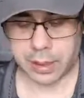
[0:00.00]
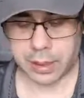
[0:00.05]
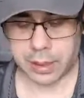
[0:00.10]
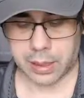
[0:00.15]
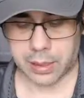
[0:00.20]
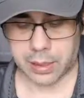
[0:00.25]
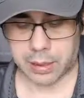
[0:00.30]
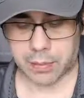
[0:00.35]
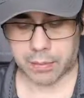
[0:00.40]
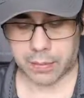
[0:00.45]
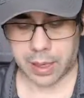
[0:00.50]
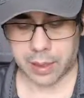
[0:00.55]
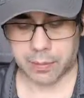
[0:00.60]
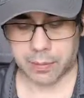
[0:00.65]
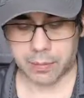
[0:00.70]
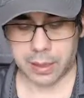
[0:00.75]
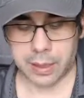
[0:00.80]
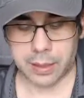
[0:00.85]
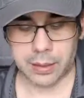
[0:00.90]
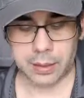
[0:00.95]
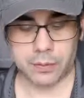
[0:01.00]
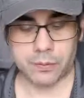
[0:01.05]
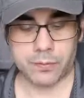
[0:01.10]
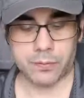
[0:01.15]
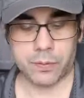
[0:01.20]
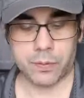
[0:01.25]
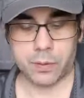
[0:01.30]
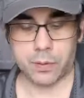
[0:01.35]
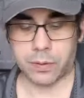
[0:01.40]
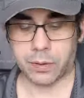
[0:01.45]
And that might make
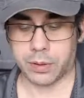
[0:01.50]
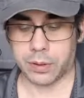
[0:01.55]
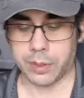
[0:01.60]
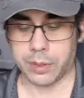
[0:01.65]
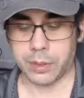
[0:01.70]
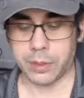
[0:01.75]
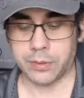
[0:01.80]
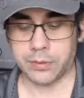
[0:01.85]
for an